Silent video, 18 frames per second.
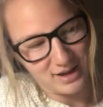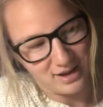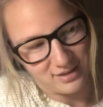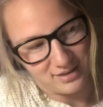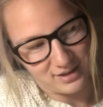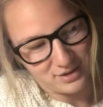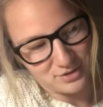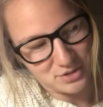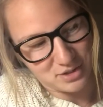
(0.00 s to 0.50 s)
I
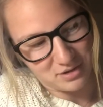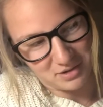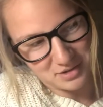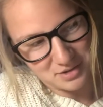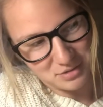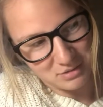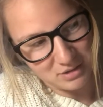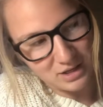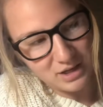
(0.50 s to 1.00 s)
think she
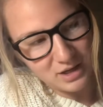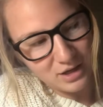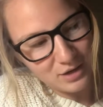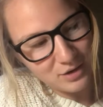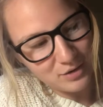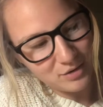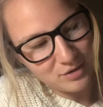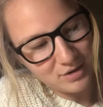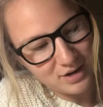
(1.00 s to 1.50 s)
looks really
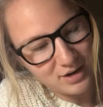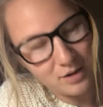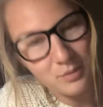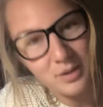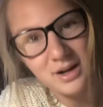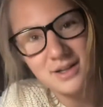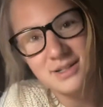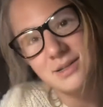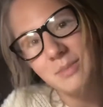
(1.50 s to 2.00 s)
cute, and I
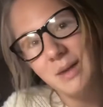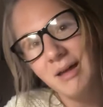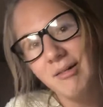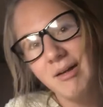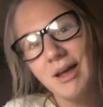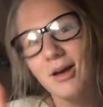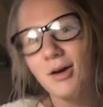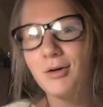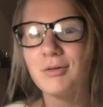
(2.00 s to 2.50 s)
wanted to make
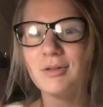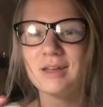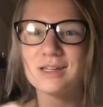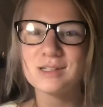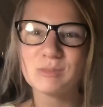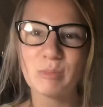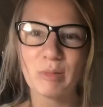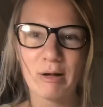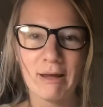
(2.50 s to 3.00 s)
like
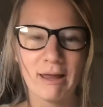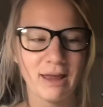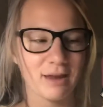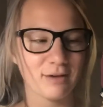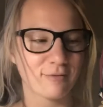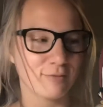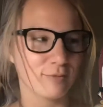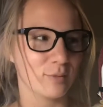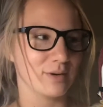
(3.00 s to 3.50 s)
Oakley's
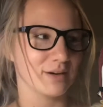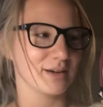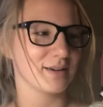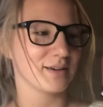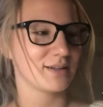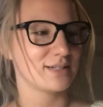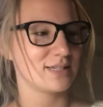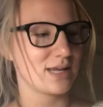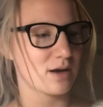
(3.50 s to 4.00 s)
brain
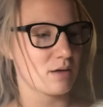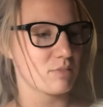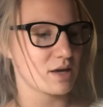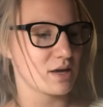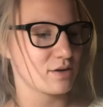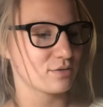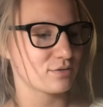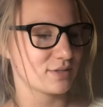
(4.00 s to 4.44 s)
for TW.